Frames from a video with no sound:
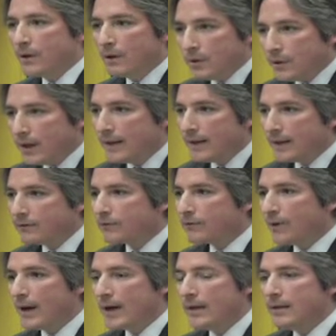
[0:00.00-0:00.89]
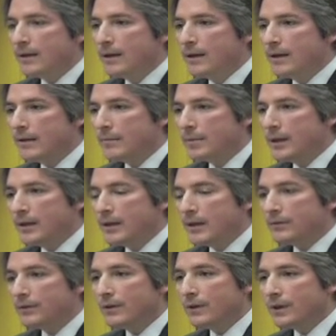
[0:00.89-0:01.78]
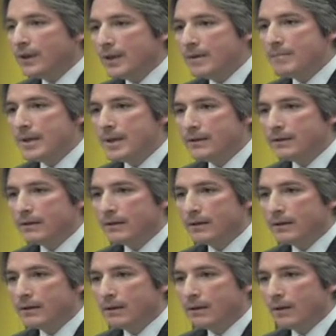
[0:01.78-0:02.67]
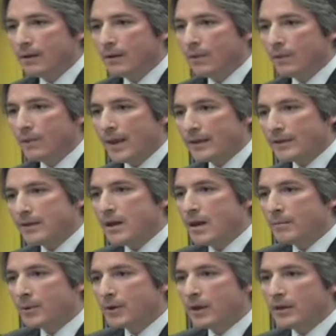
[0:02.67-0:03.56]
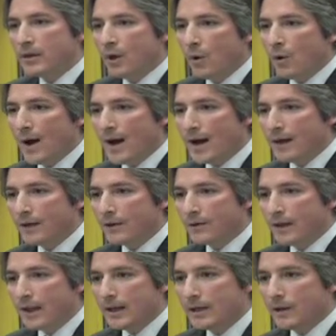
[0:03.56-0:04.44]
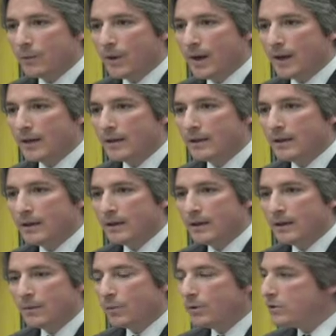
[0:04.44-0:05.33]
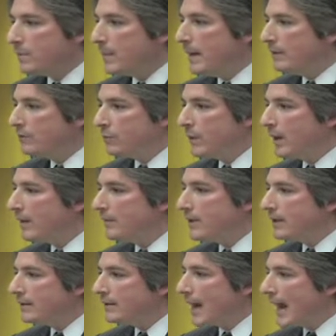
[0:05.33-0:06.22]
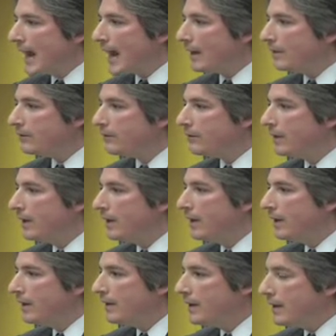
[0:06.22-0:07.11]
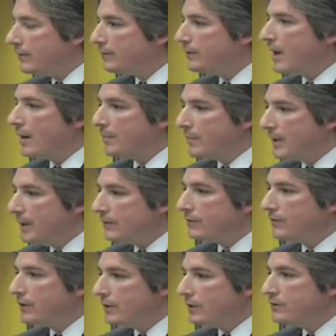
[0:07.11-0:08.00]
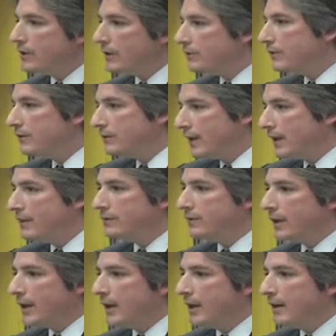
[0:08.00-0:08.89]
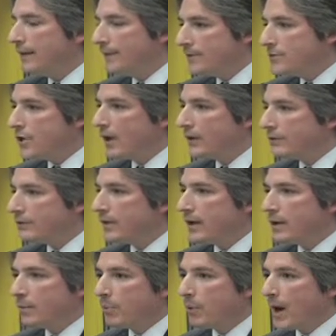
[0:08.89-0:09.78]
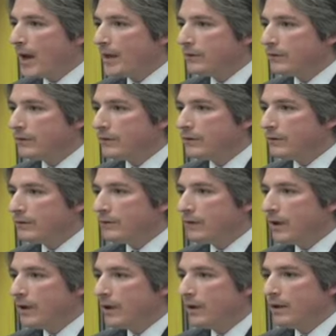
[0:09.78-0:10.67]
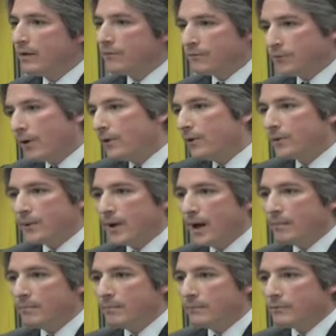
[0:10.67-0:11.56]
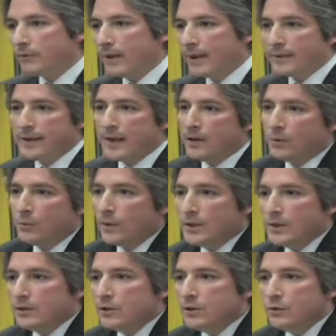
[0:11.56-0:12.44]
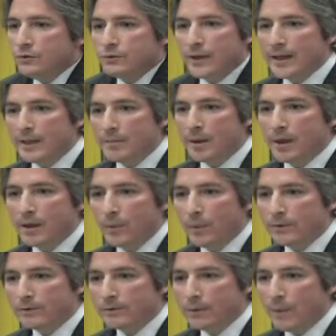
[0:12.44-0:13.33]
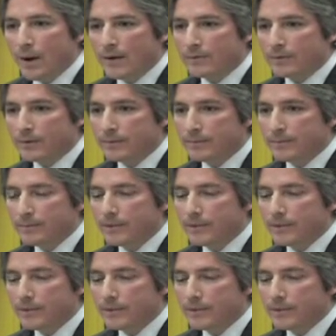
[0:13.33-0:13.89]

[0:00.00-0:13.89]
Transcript: Okay, that's great, but it doesn't limit that the number can go higher in any way, which means whatever you tax, these companies could just as easily adjust their prices further up so that they don't really lose any money whatsoever.